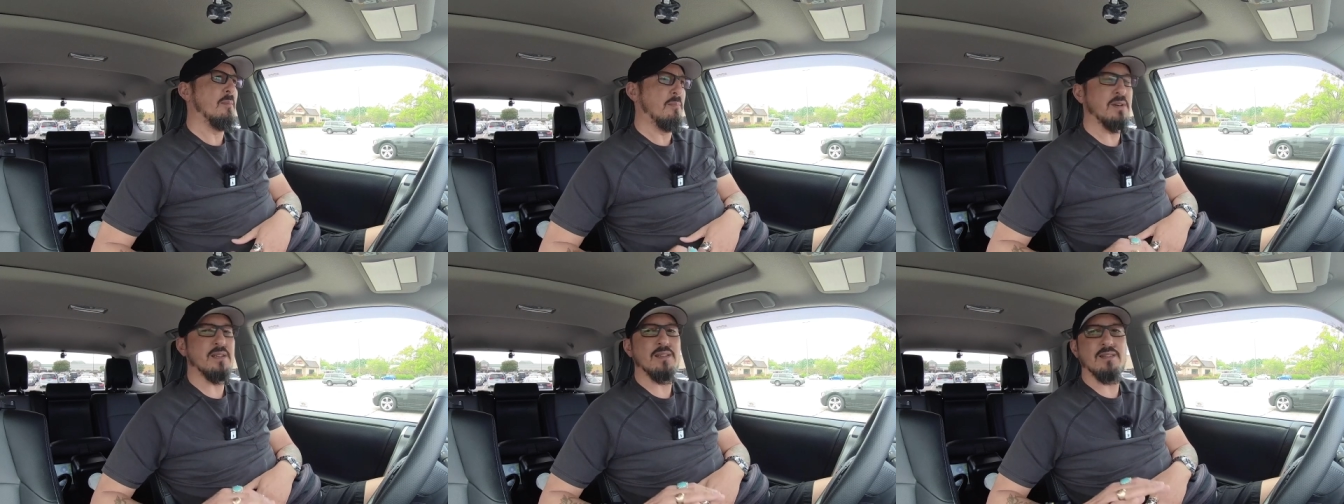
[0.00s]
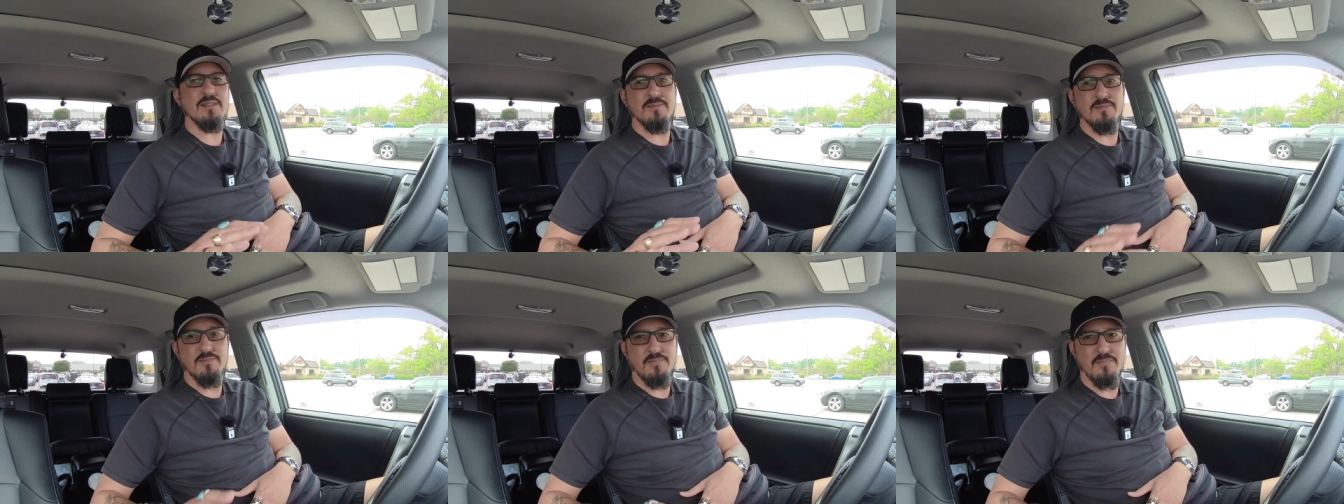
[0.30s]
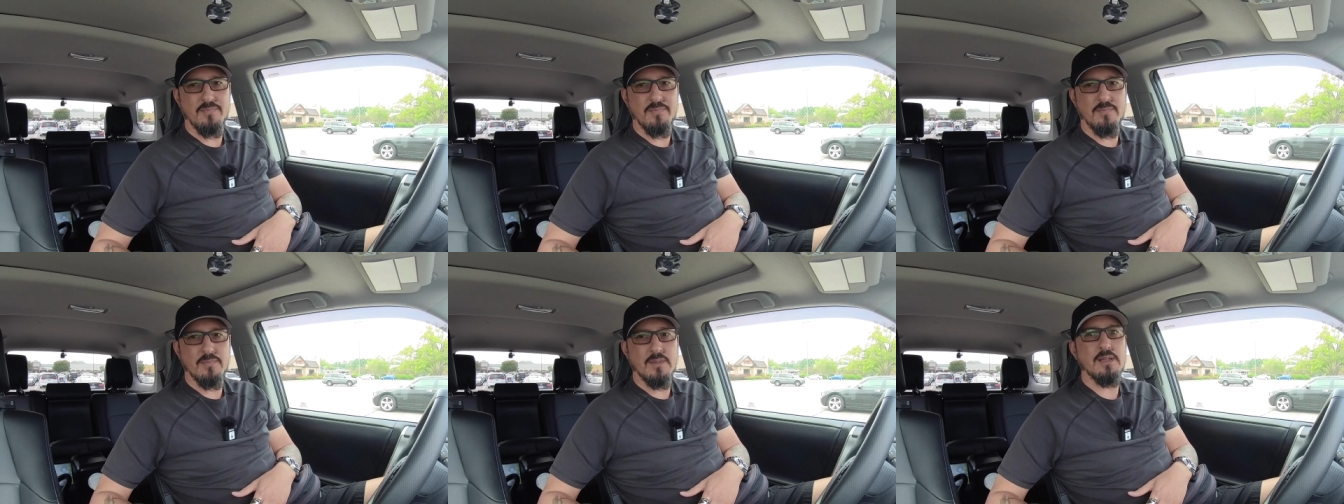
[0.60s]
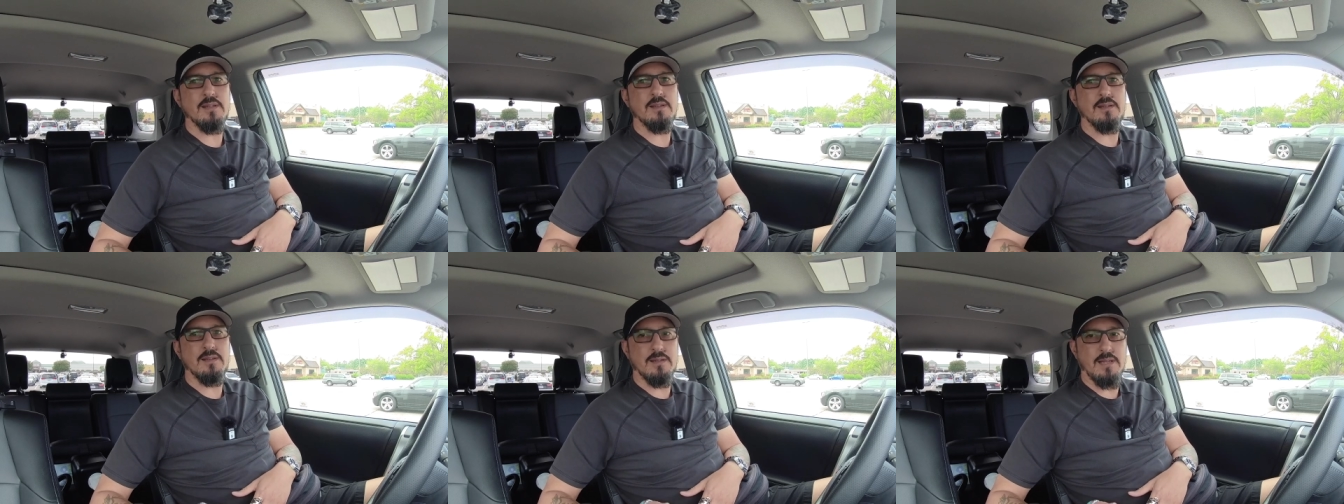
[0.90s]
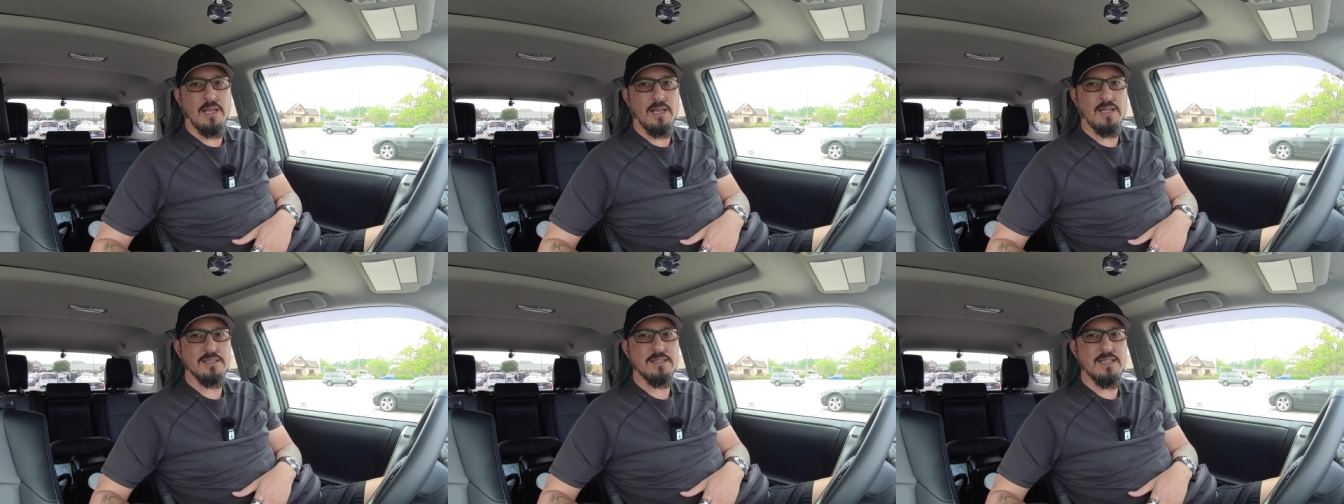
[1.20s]
But
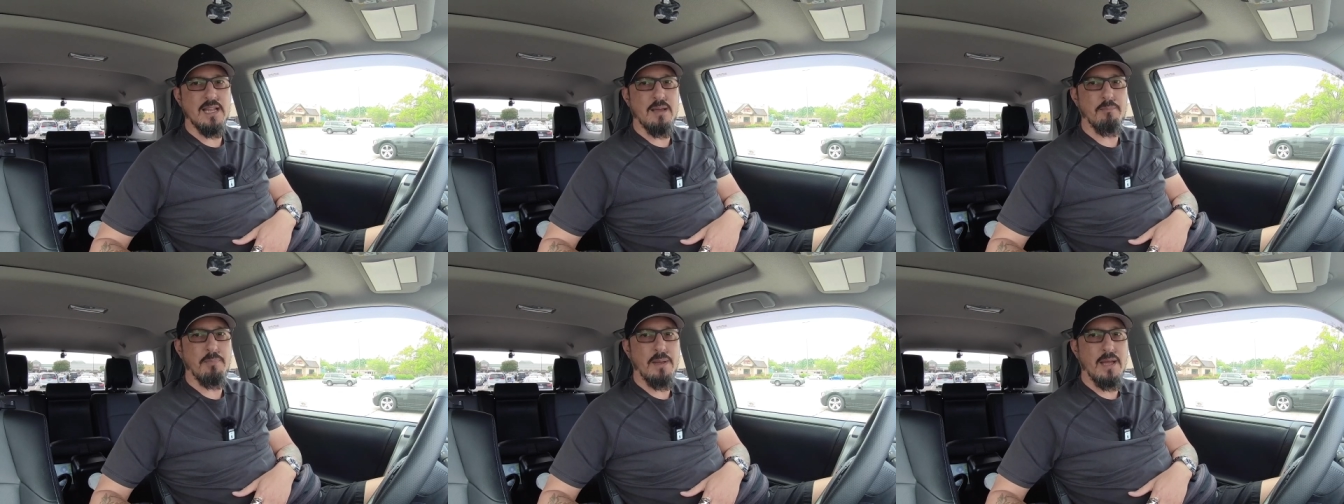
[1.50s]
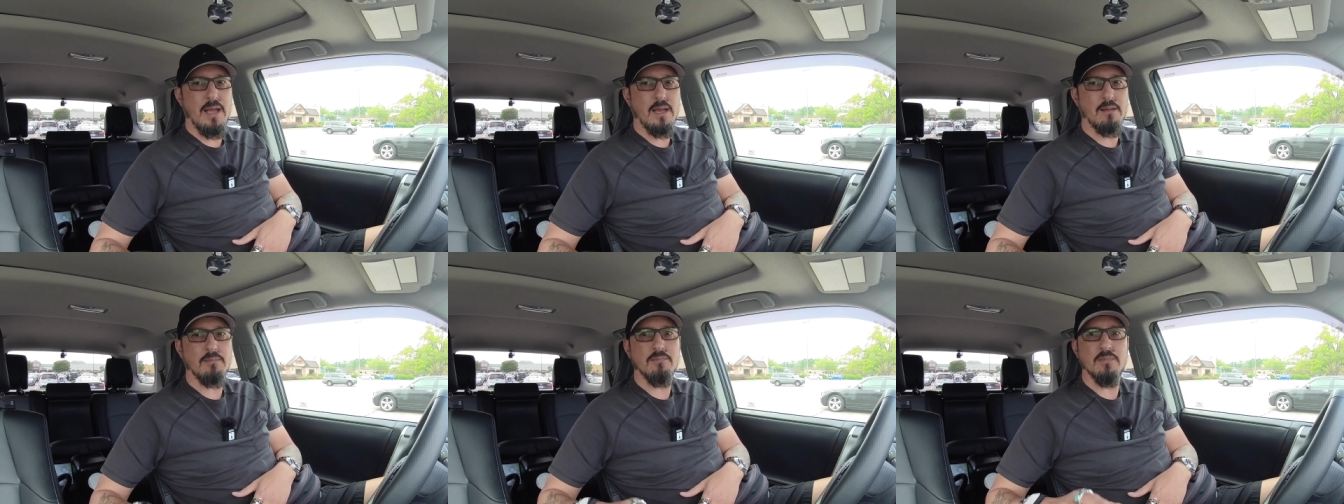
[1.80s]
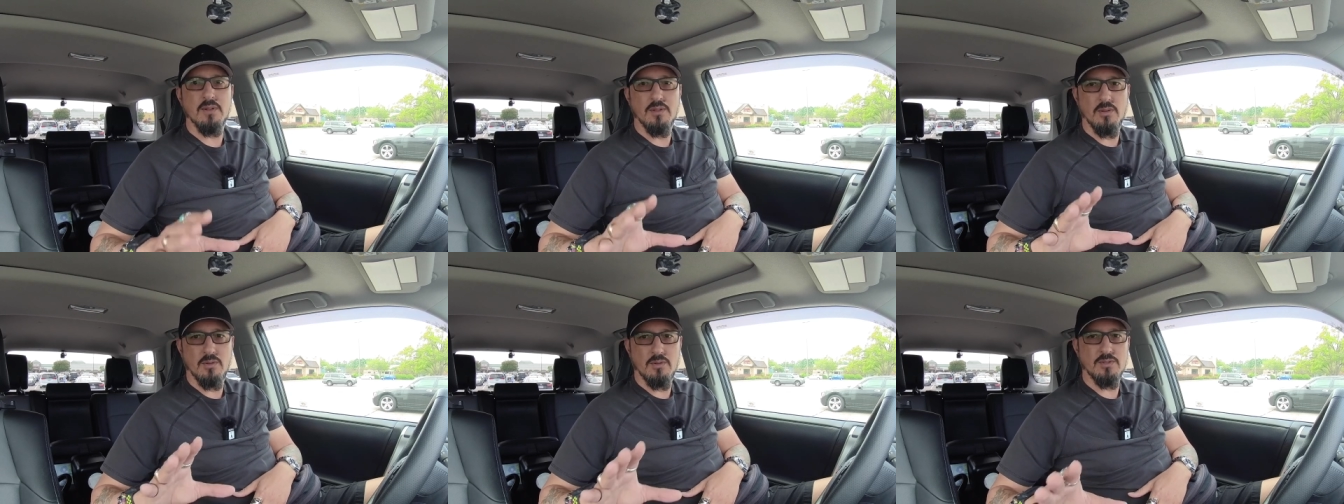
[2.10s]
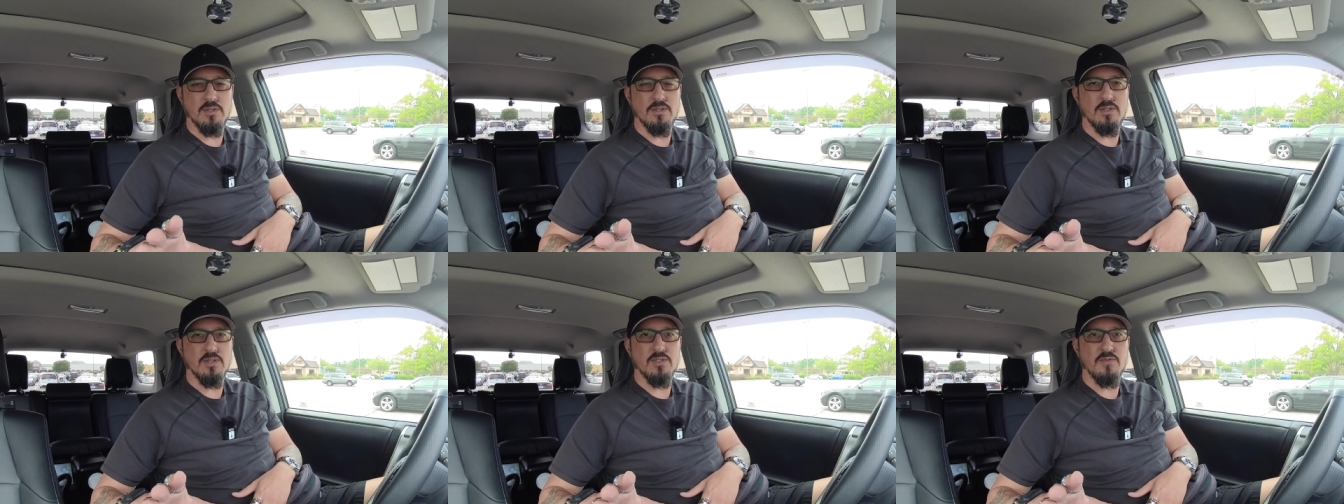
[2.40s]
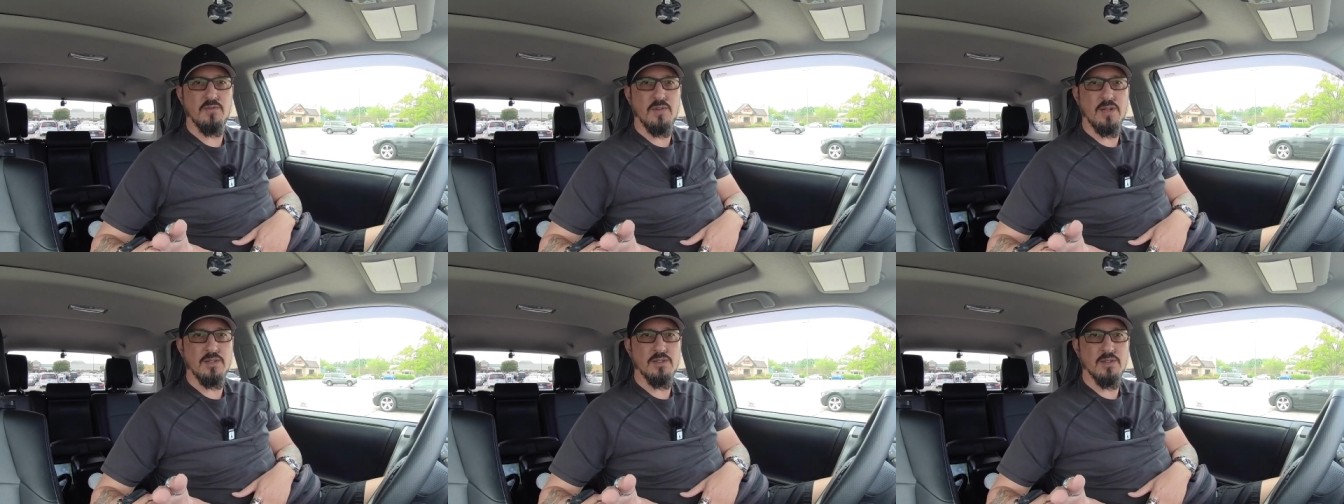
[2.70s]
take a step back, loosen your
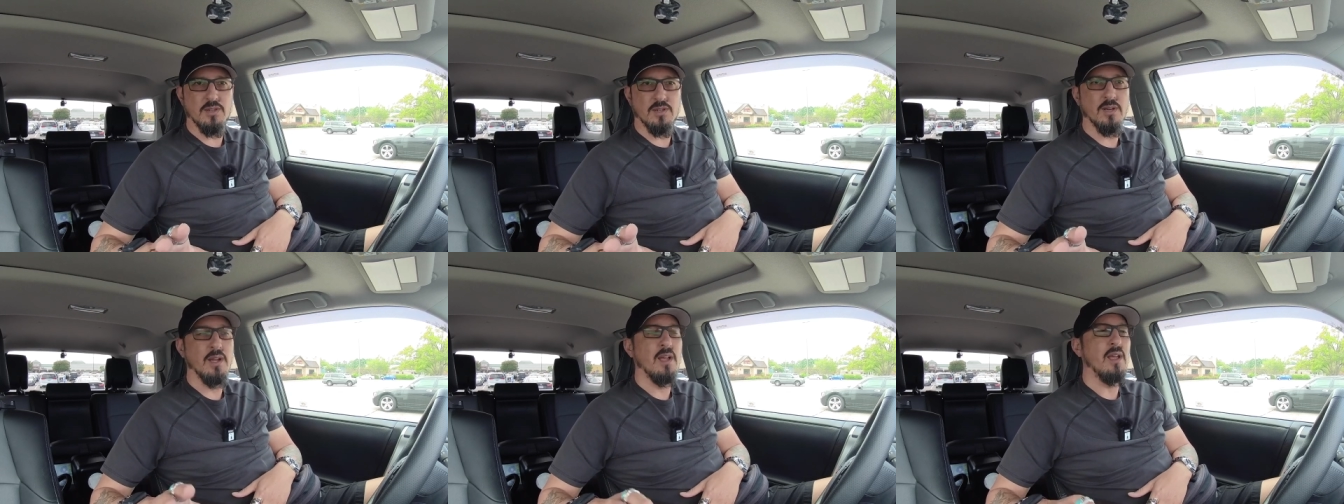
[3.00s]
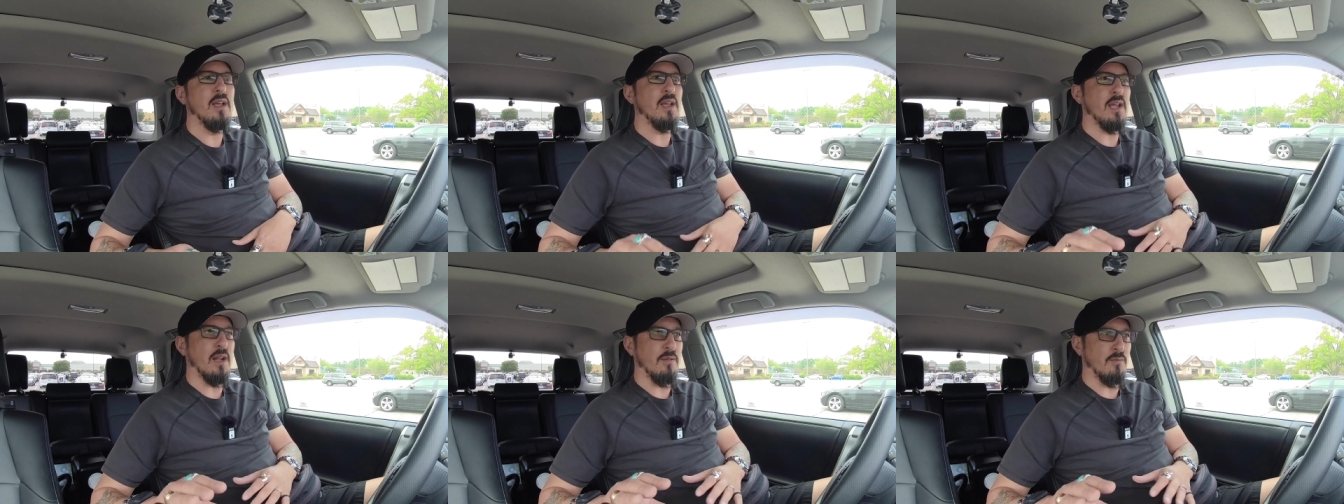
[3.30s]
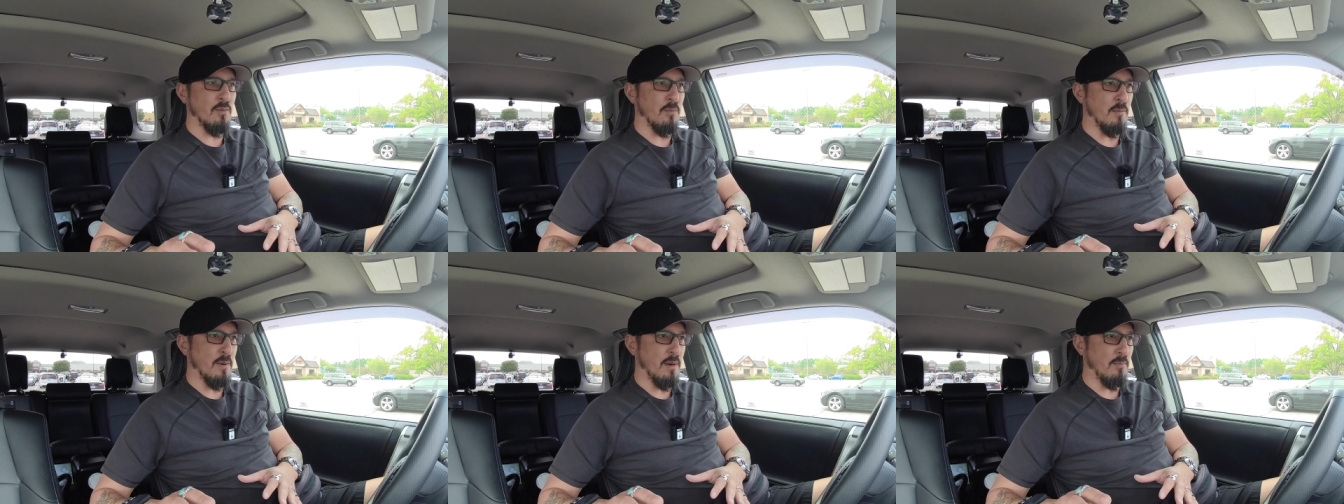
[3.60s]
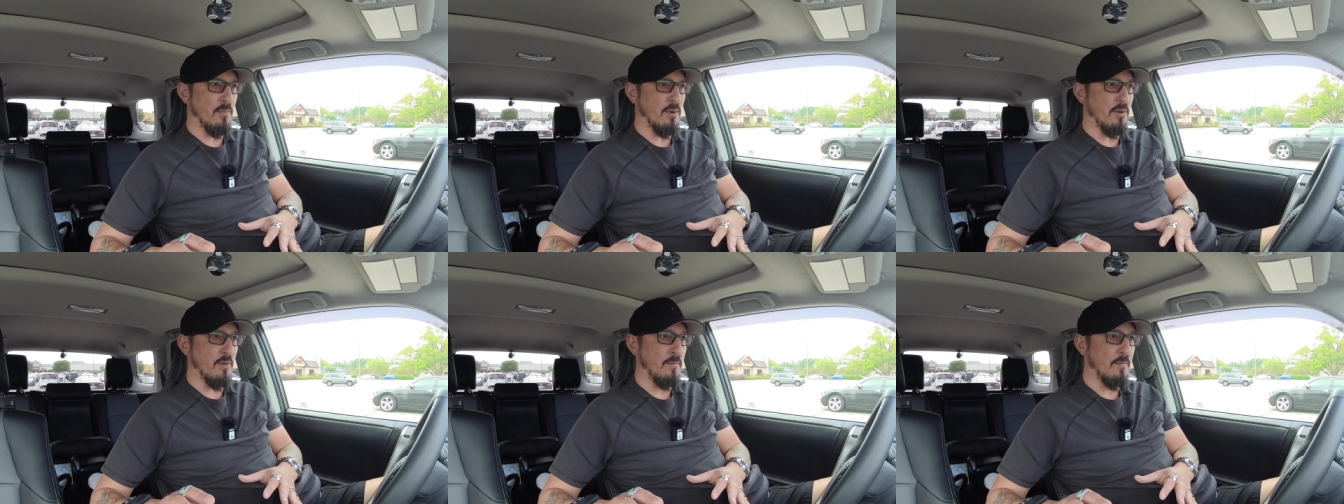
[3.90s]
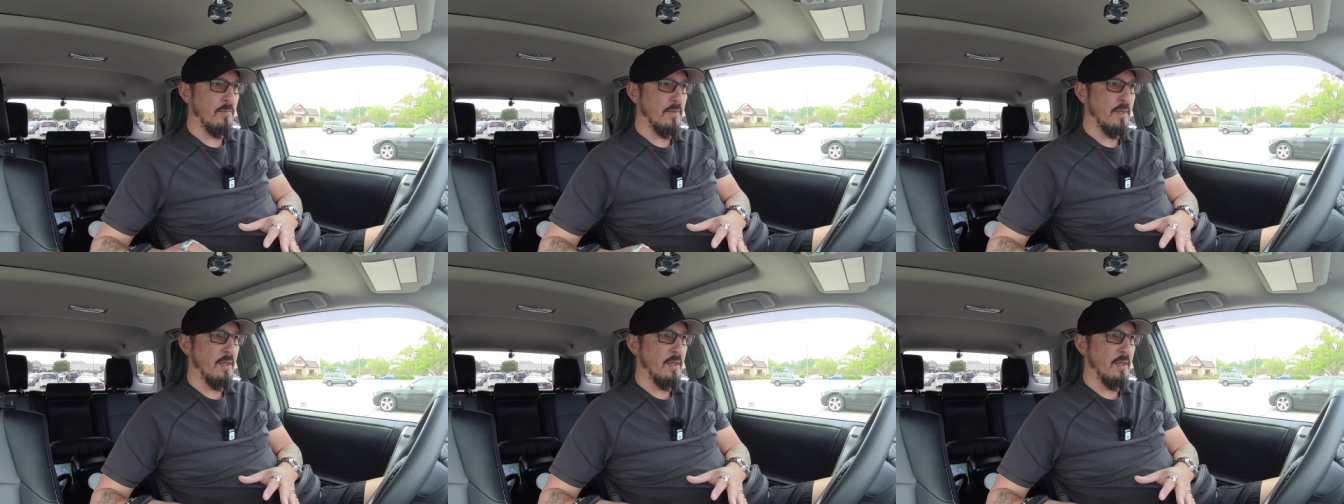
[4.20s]
sphincter, and remember